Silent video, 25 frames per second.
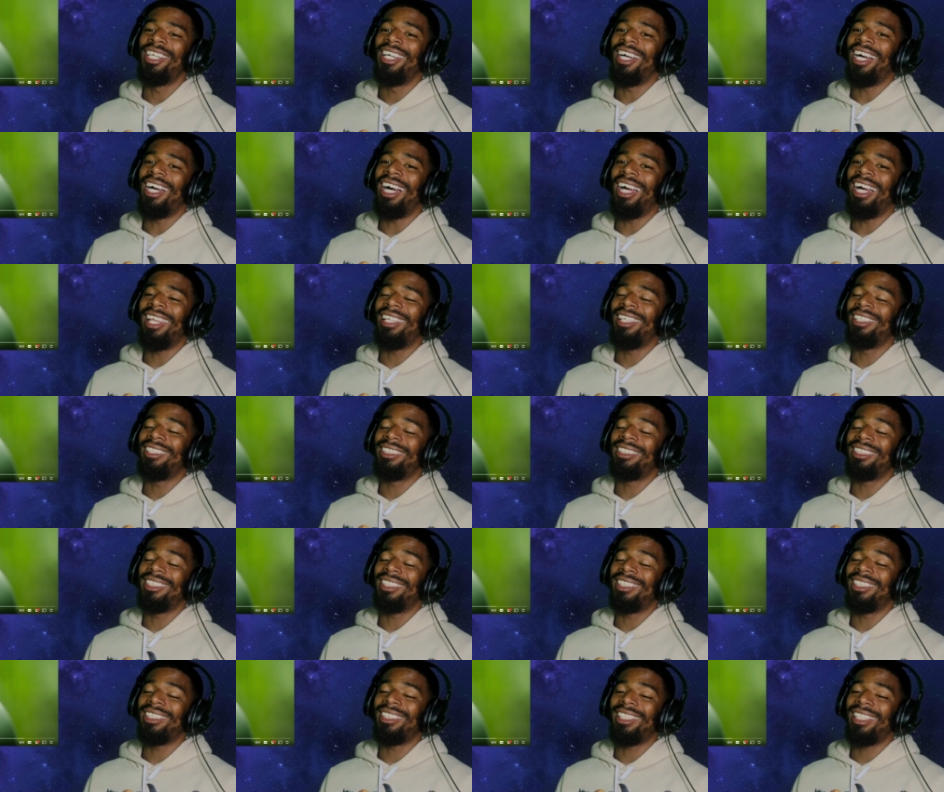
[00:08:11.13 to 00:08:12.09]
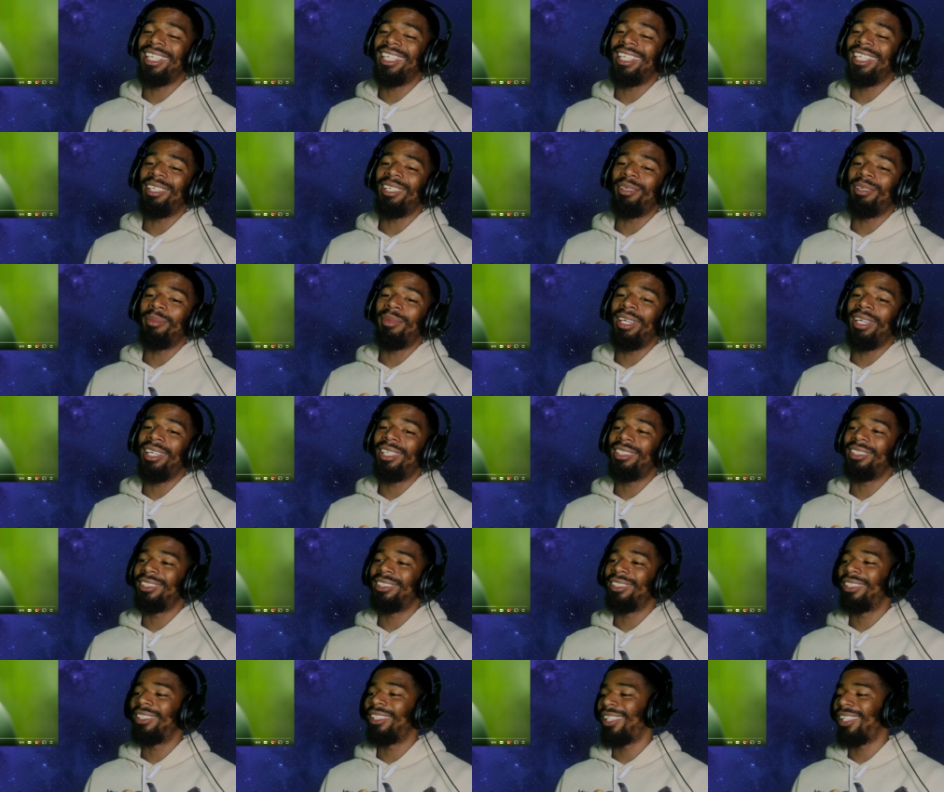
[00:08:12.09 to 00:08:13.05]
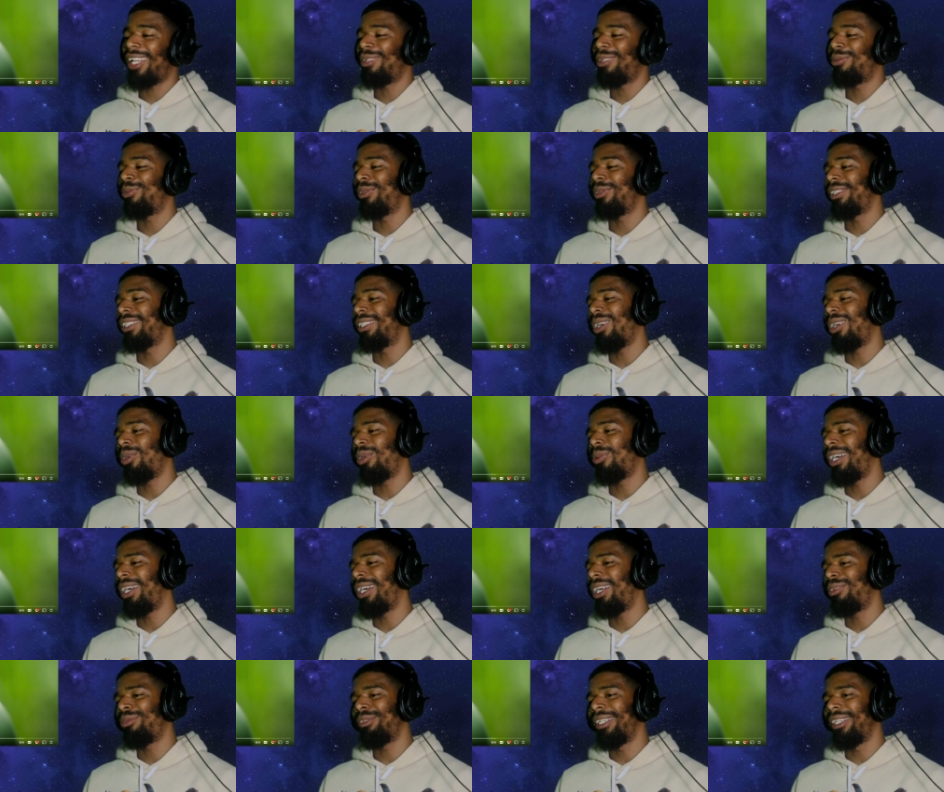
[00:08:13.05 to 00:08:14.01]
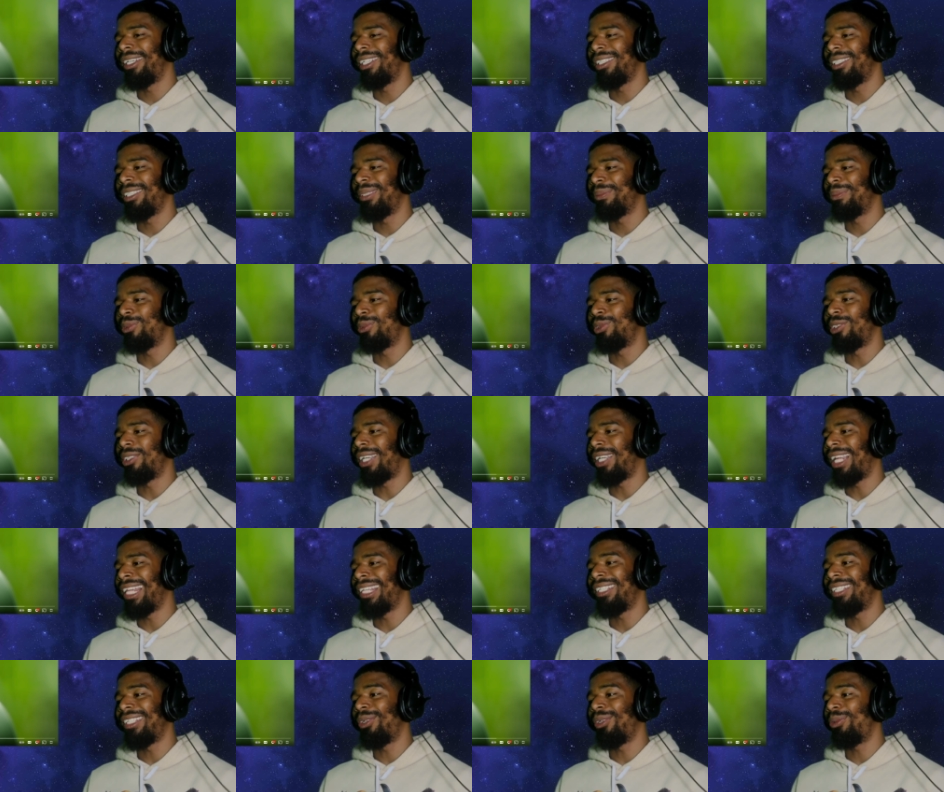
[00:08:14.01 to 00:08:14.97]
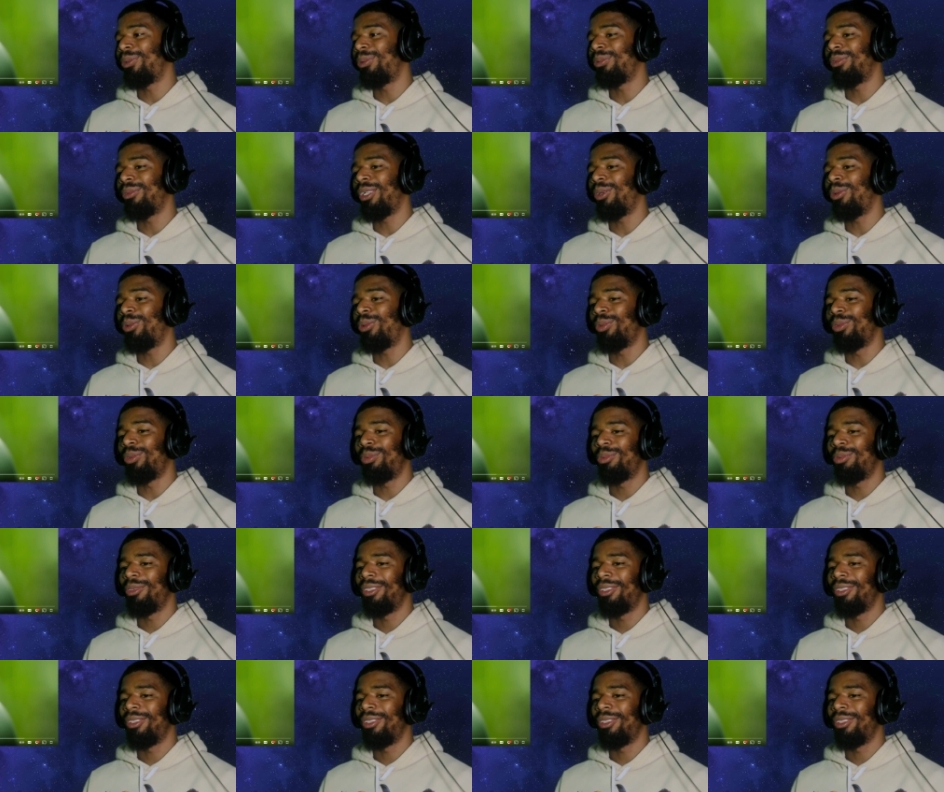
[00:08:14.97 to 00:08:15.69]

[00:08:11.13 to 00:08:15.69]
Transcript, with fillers: I legit can't imagine a life without Wi-Fi anymore. I don't know